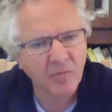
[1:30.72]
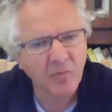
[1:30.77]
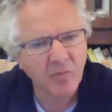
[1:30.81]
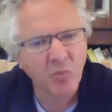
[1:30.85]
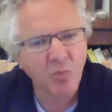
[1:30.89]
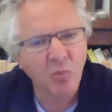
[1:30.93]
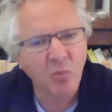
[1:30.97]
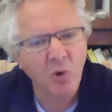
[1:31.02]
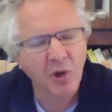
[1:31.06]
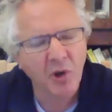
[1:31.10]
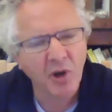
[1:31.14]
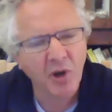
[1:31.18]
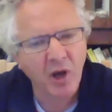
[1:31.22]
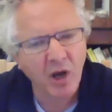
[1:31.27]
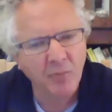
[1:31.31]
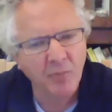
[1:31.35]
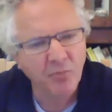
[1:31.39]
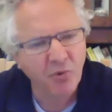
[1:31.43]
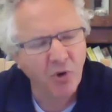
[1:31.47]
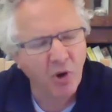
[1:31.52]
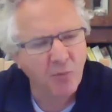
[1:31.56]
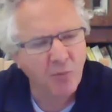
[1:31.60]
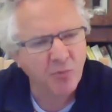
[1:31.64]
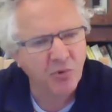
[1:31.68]
what our
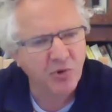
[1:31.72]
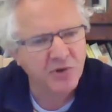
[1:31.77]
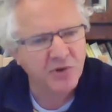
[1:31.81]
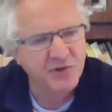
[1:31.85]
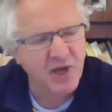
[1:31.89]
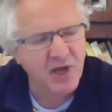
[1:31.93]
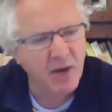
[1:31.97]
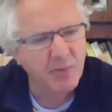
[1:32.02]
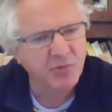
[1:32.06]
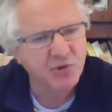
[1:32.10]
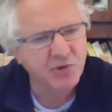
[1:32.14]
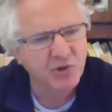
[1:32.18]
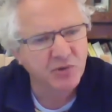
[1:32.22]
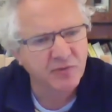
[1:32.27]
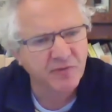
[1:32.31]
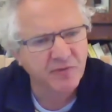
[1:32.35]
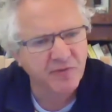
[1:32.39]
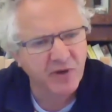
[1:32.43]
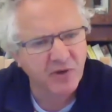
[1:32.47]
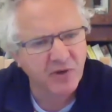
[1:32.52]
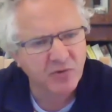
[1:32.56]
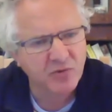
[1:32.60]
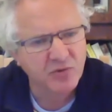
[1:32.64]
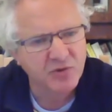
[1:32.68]
proprioception
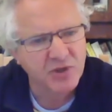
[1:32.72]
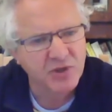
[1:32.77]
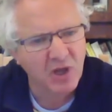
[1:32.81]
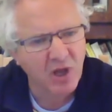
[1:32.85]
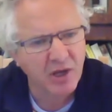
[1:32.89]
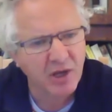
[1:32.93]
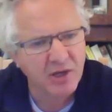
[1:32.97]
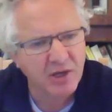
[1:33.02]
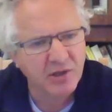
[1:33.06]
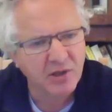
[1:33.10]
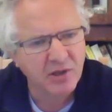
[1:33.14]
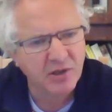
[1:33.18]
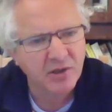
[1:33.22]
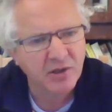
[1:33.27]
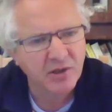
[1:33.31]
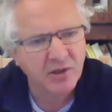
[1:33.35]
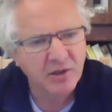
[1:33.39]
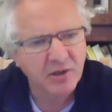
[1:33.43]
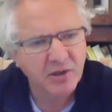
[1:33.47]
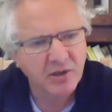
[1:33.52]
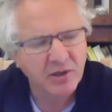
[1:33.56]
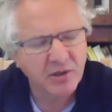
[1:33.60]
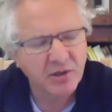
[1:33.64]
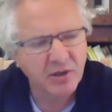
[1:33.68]
feels like,
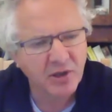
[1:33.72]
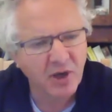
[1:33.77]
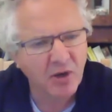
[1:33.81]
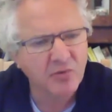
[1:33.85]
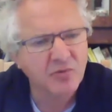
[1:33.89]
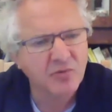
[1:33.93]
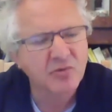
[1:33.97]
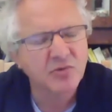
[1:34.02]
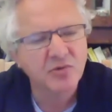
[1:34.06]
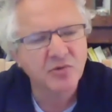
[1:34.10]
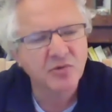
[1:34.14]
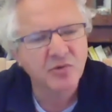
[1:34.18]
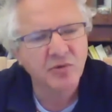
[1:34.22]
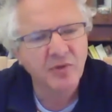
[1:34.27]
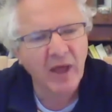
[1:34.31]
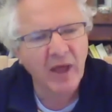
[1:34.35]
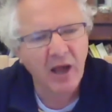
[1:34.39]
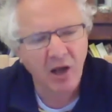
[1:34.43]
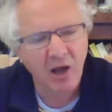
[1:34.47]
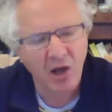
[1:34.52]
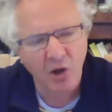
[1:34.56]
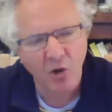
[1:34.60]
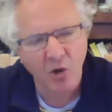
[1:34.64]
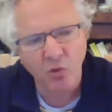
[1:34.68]
you know, that
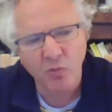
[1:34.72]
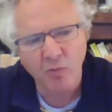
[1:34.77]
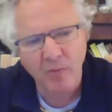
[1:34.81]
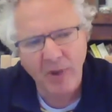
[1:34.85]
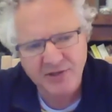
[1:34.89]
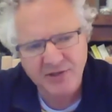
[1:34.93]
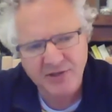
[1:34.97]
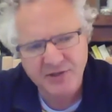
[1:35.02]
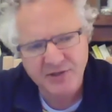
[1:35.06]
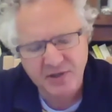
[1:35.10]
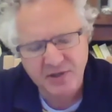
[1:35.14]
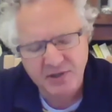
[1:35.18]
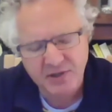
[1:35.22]
whole mass of the